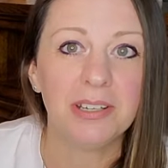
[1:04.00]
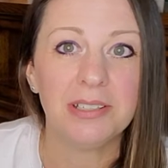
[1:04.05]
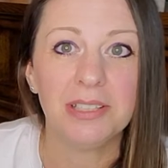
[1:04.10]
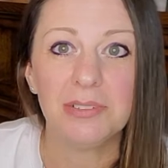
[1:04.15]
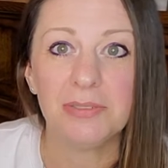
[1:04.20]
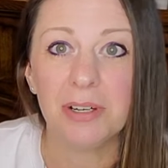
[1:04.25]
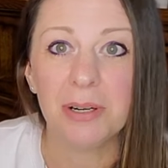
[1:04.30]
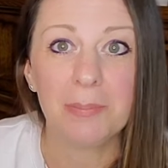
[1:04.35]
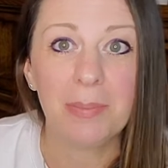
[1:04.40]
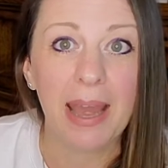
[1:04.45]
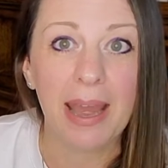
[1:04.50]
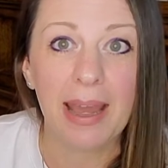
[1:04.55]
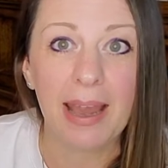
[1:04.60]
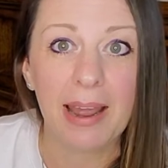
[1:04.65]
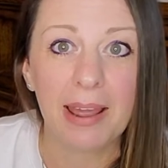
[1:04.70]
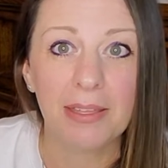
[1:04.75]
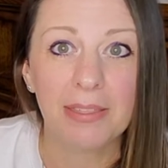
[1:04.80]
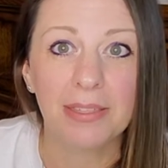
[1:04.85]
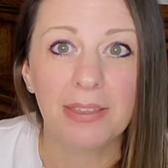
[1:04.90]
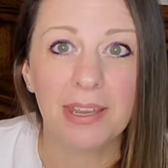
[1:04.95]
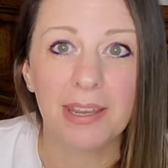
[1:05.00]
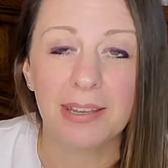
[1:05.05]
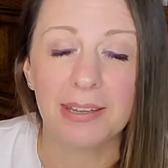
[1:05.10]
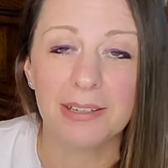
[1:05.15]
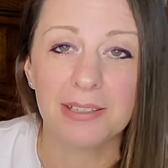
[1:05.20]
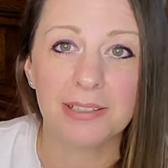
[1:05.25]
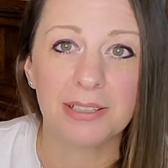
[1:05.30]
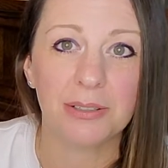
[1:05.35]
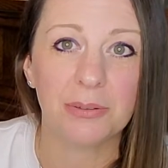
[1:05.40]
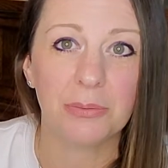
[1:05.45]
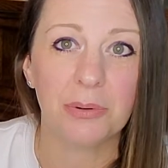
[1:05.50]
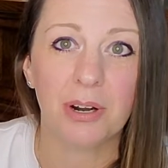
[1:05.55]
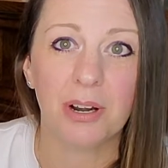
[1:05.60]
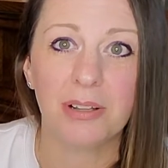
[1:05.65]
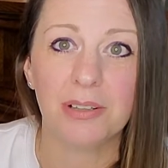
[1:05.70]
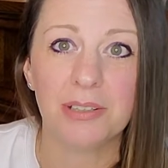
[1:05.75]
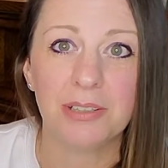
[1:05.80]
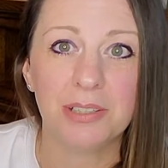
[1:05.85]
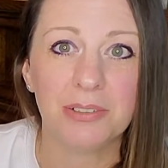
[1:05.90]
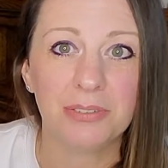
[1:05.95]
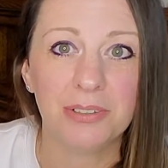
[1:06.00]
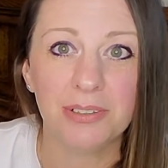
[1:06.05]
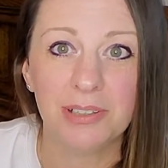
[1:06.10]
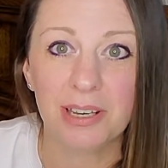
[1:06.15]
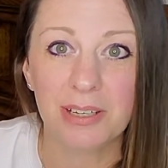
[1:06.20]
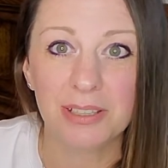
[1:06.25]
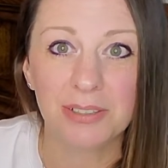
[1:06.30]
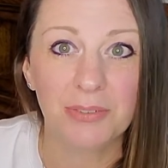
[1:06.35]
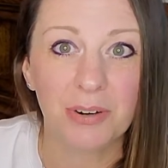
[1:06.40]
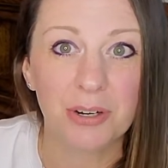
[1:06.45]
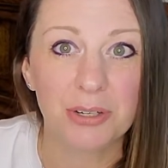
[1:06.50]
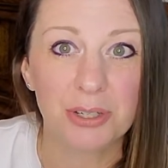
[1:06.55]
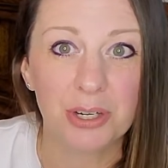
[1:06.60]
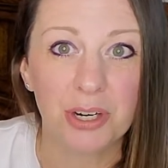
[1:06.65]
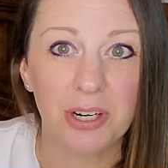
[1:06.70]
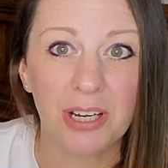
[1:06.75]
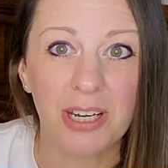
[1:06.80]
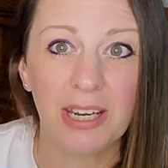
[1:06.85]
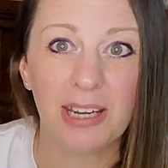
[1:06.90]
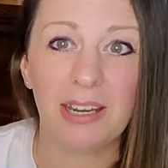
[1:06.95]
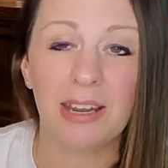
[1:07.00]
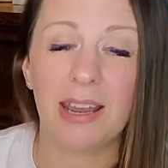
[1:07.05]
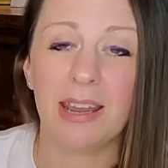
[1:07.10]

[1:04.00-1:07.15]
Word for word: different path and uh, we're all at different legs of our journey.